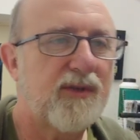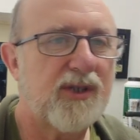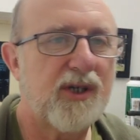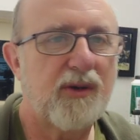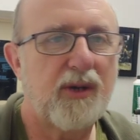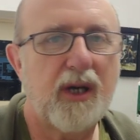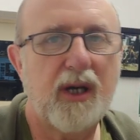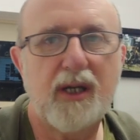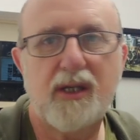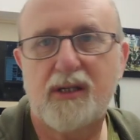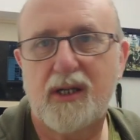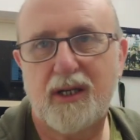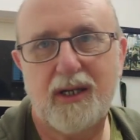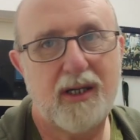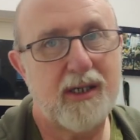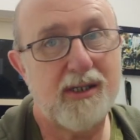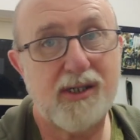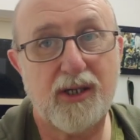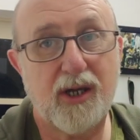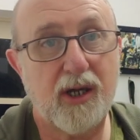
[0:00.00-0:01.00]
so it
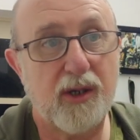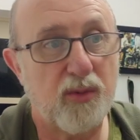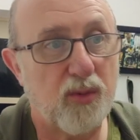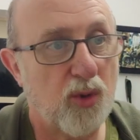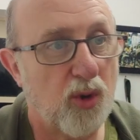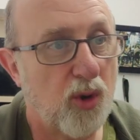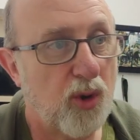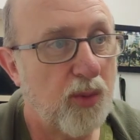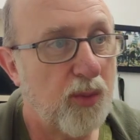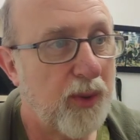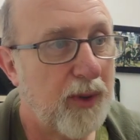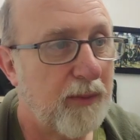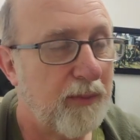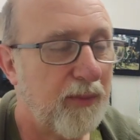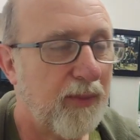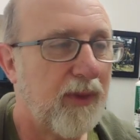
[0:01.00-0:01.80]
isn't going to warp.